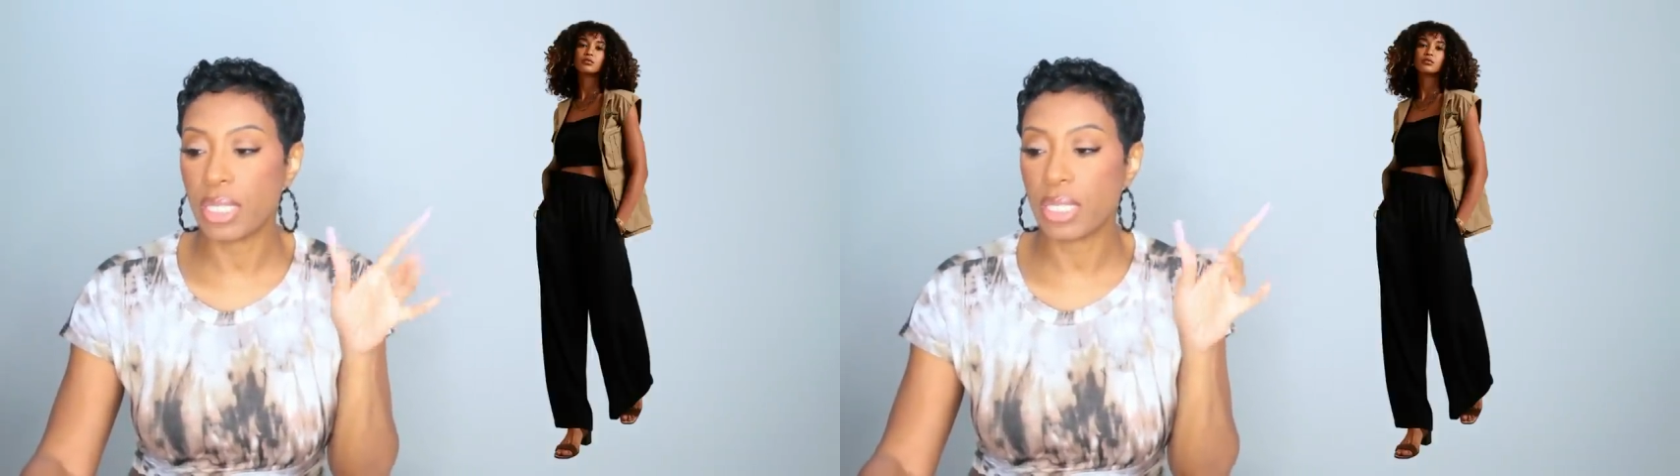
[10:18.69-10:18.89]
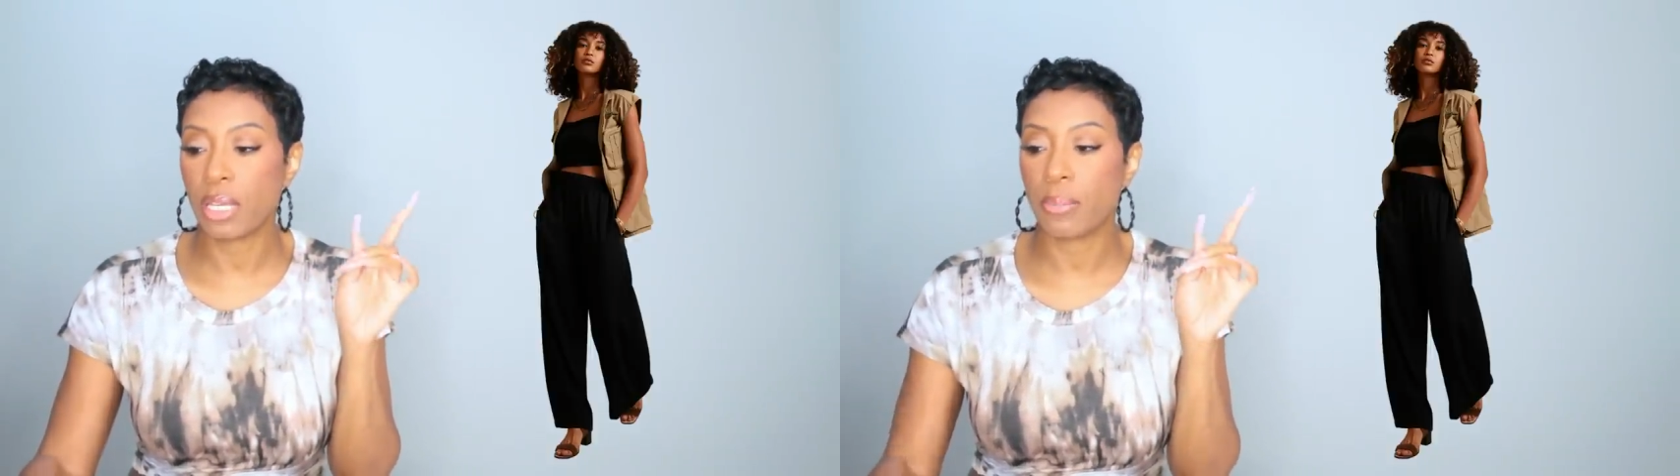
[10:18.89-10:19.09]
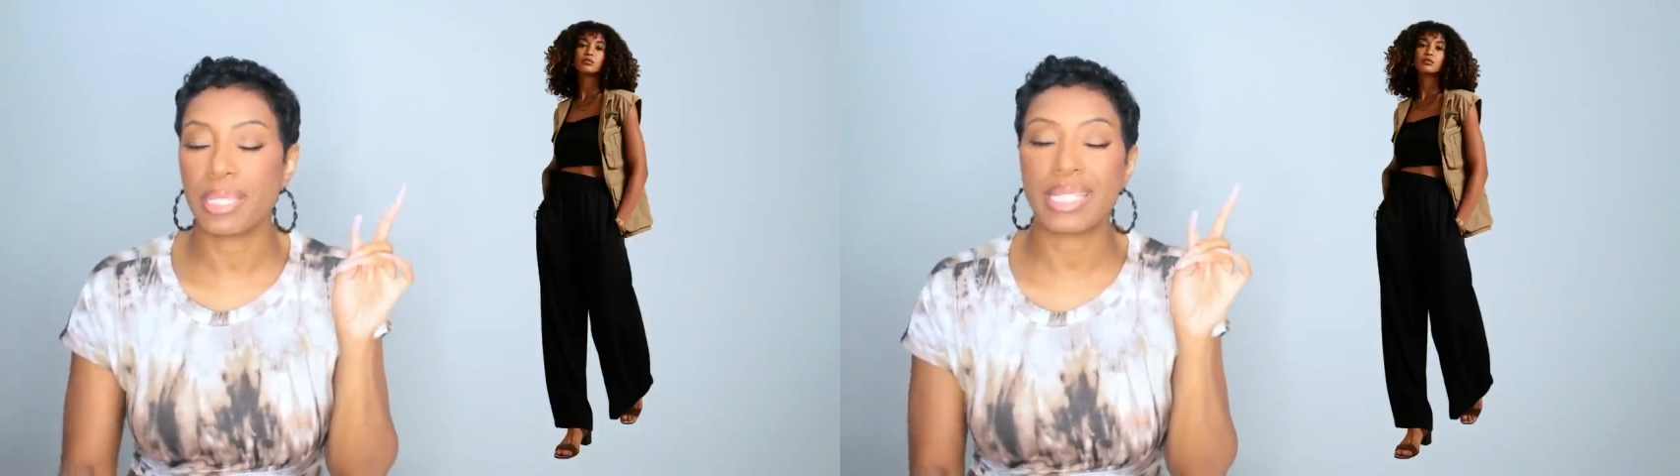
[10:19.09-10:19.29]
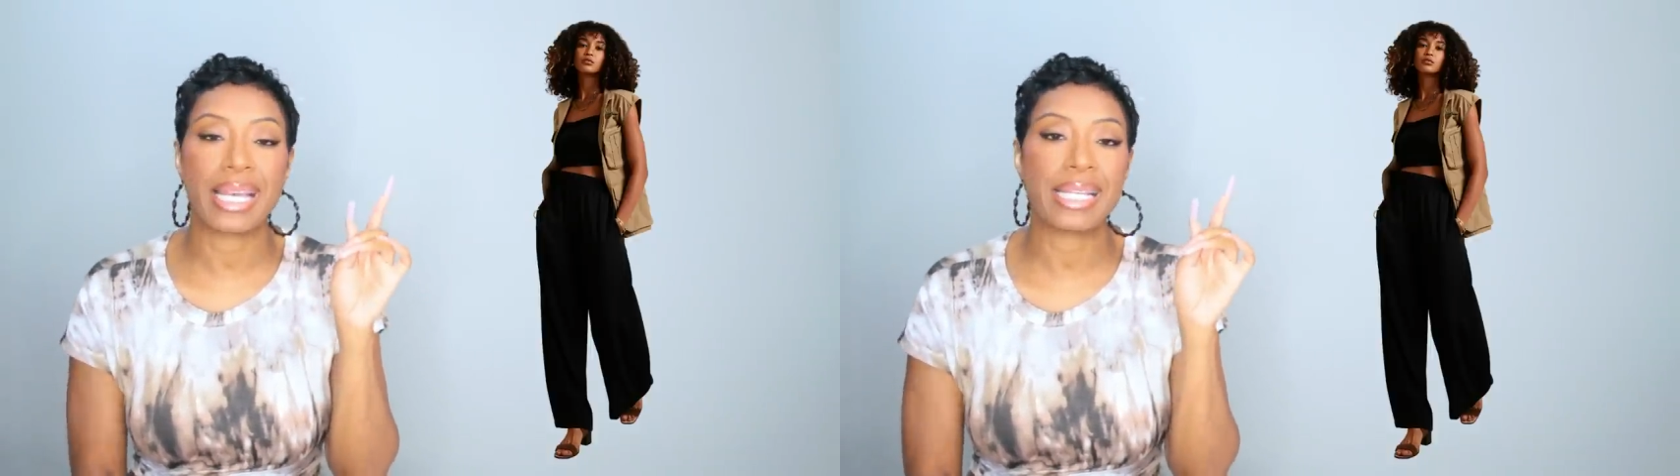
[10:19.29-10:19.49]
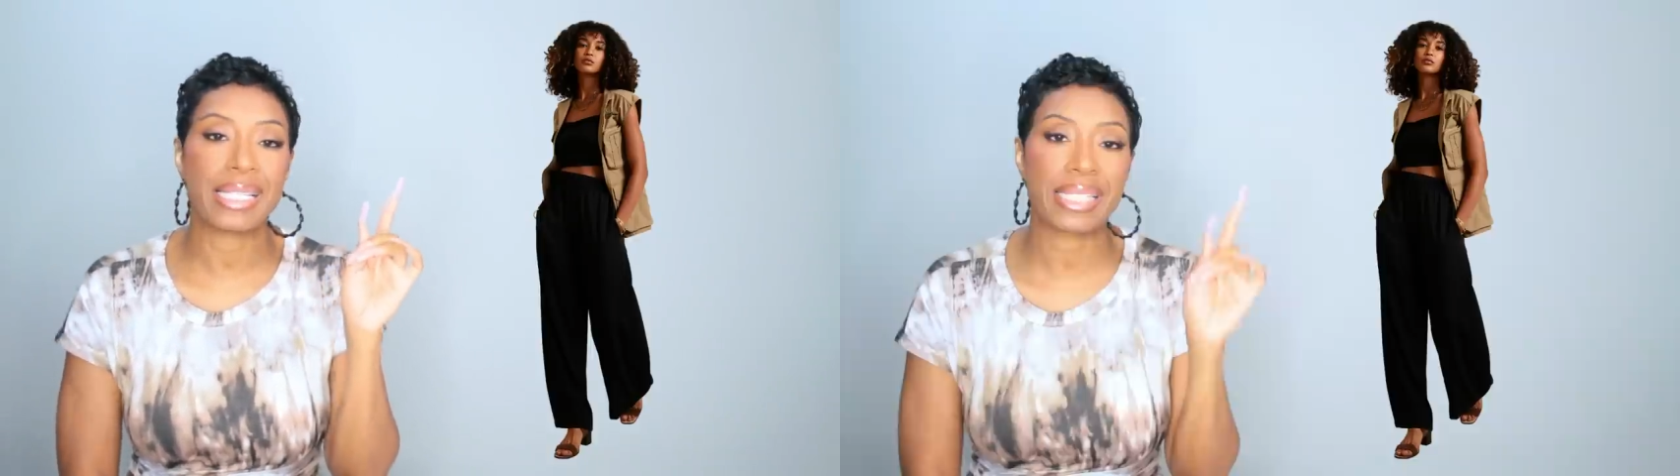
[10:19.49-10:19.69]
These come in
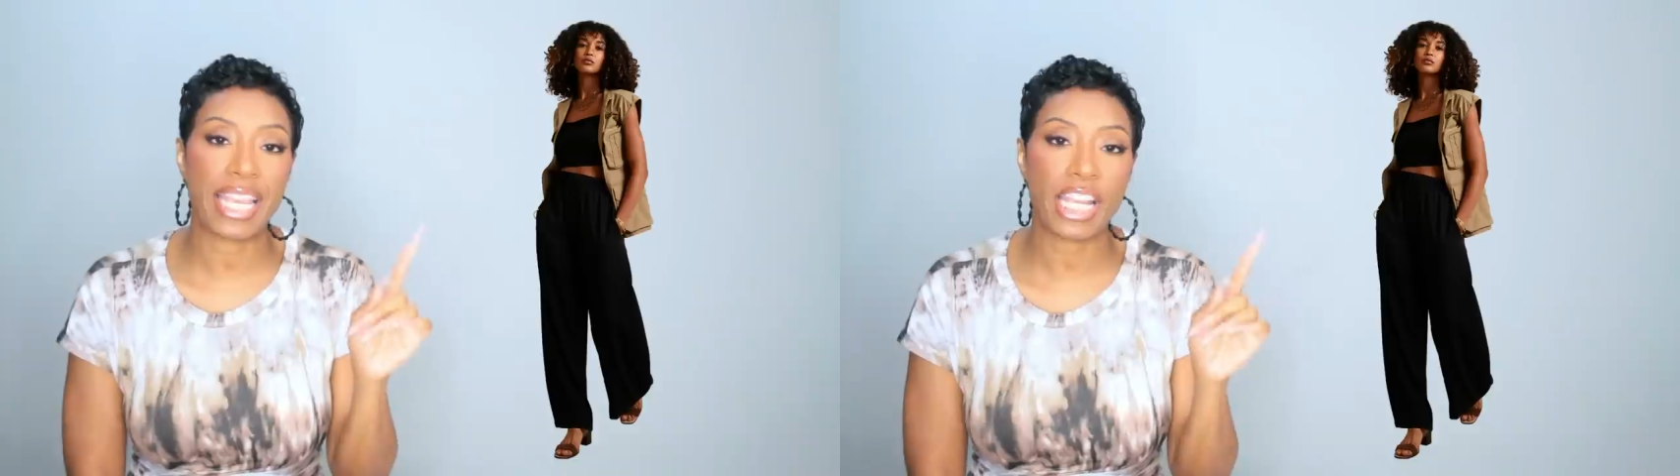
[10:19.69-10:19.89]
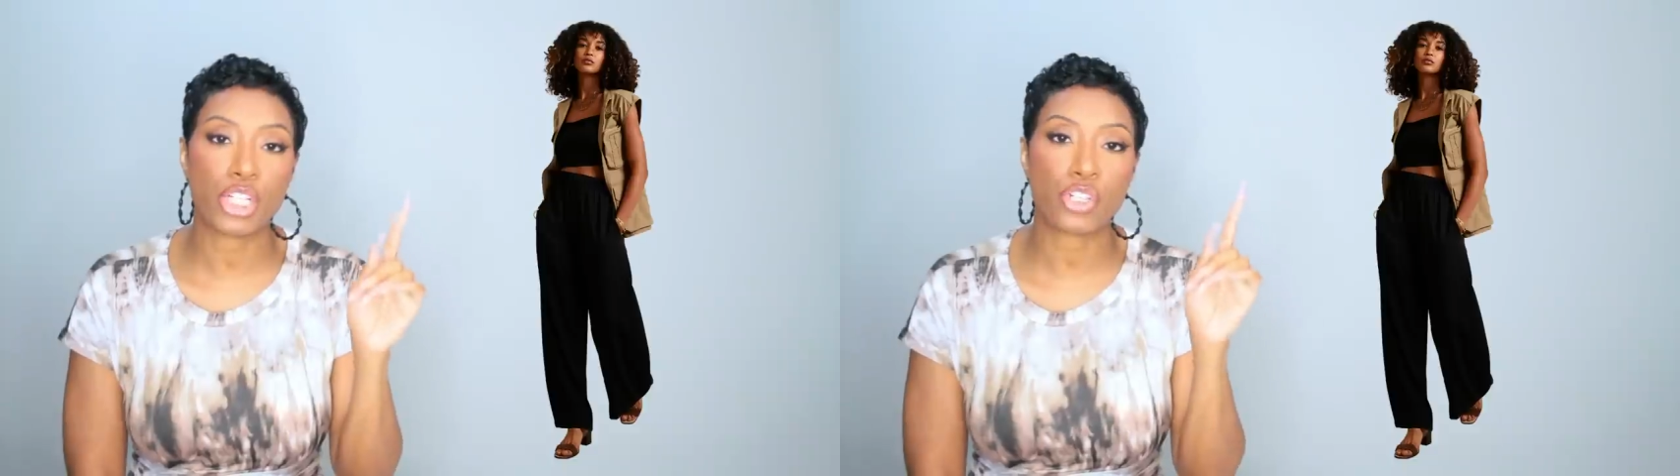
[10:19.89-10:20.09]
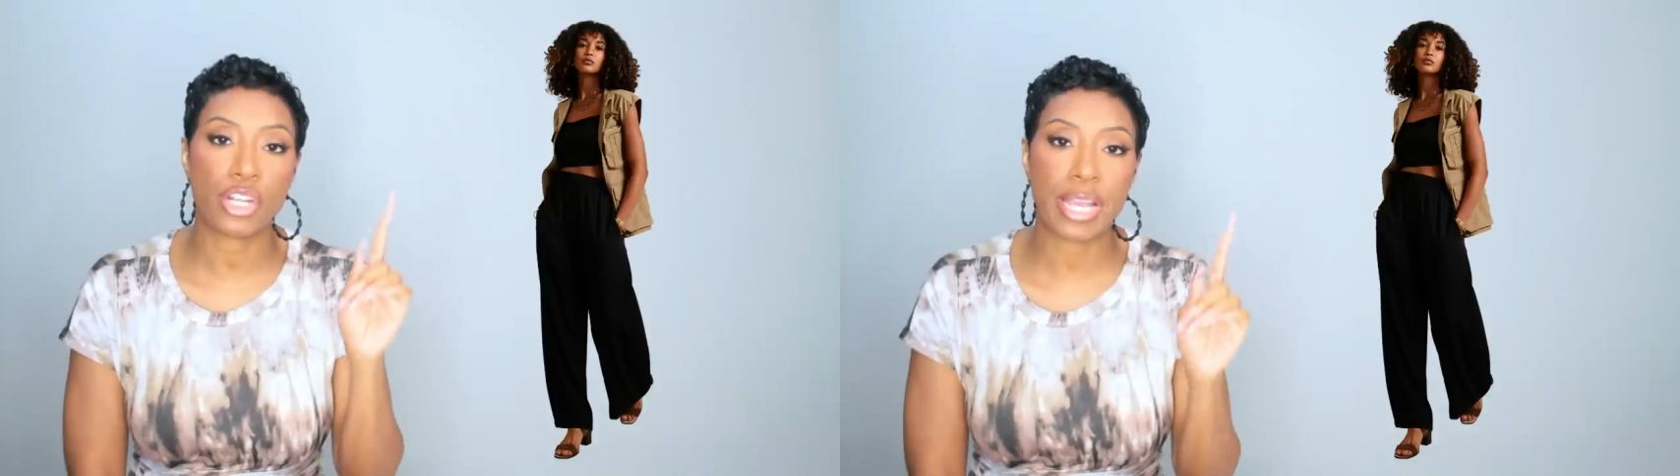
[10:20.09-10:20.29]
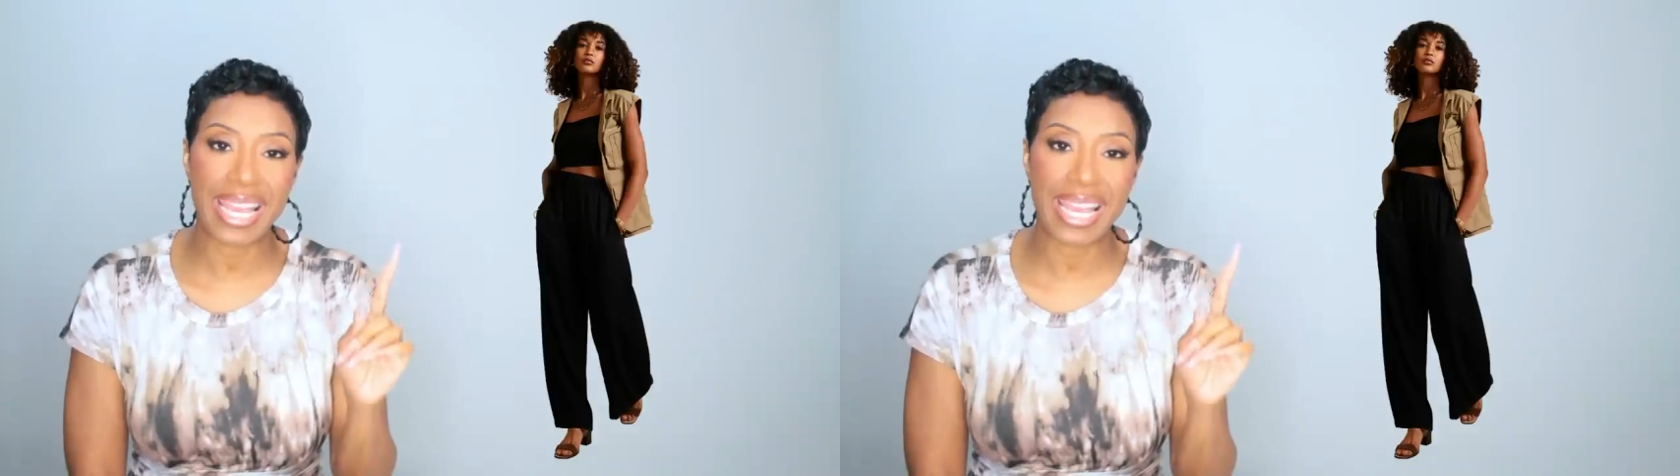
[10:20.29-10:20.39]
sizes extra,